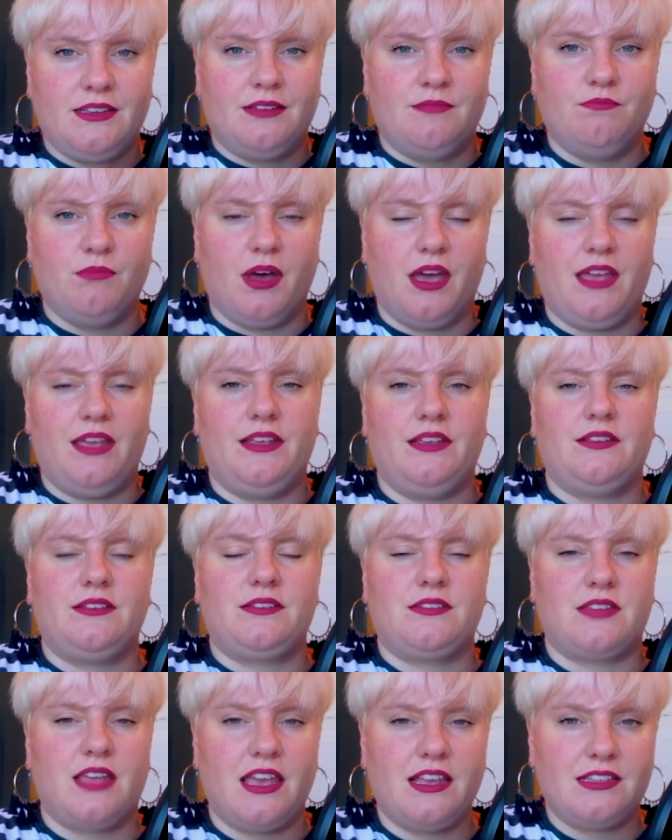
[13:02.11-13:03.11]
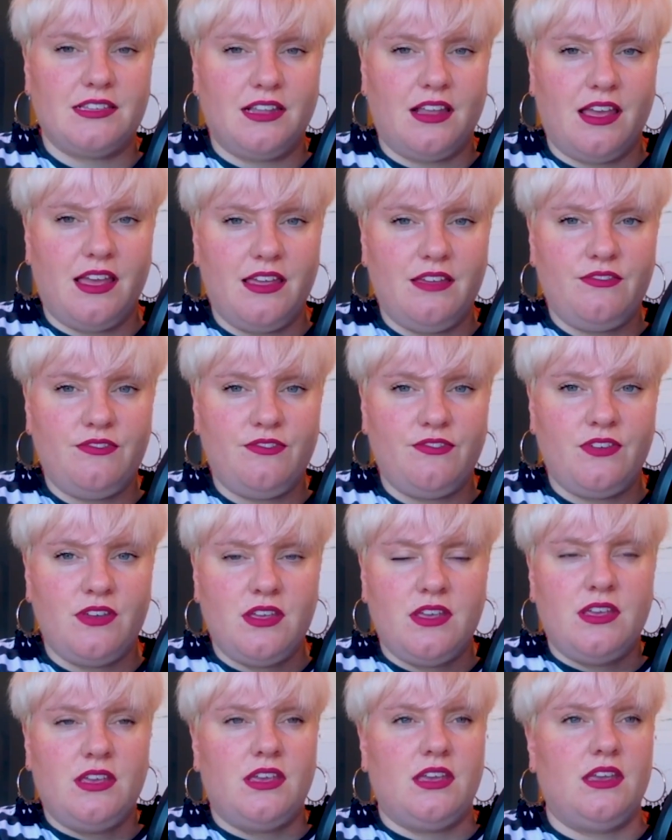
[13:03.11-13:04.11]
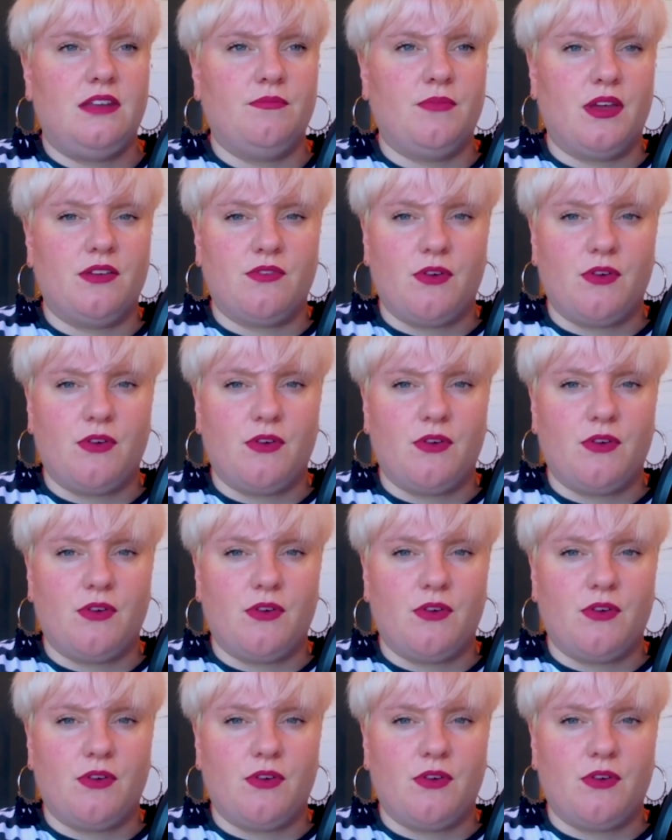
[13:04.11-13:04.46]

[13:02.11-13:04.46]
my sex life, in my